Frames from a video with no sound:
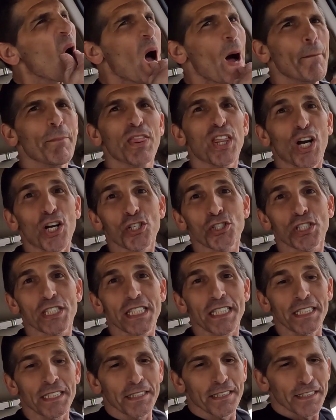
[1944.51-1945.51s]
I'm
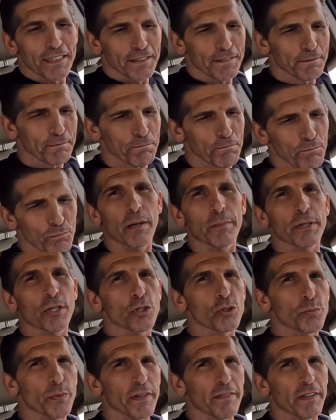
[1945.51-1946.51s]
thirsty, Bell,
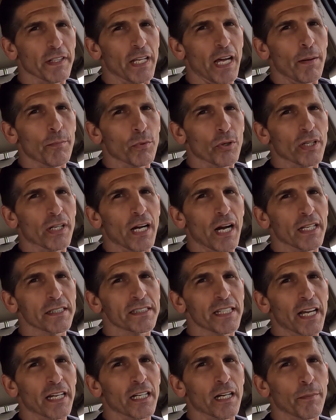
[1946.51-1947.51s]
because we have a lot more
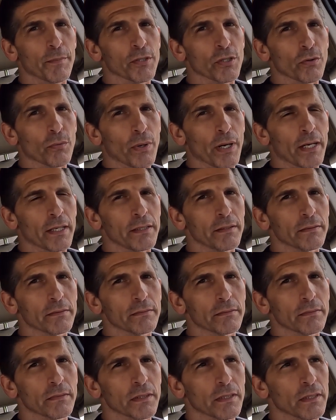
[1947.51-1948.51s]
contact coming your way.
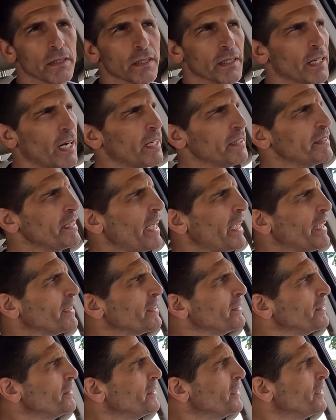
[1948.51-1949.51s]

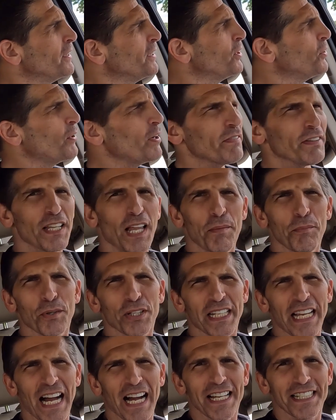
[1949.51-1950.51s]
Contact? We have a lot
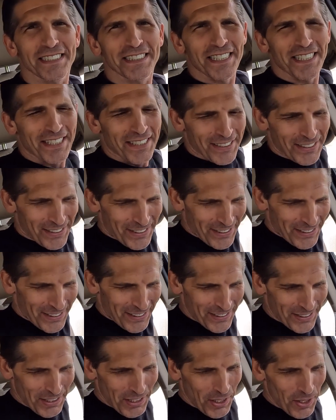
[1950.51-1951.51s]
more...
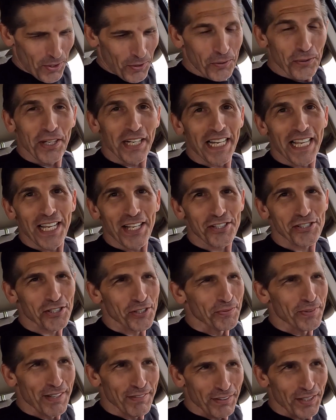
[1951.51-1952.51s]
We're going to hit
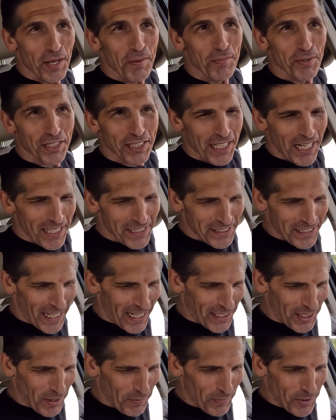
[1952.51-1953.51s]
you. We have a lot more
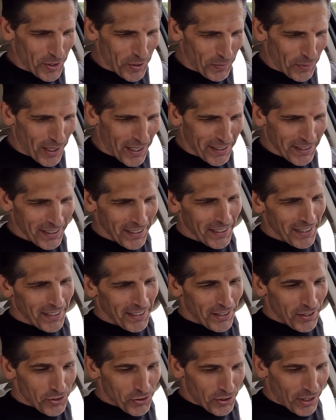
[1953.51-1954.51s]
contact coming your way.
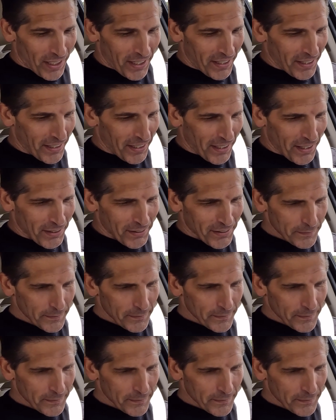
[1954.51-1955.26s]
Let's try it again.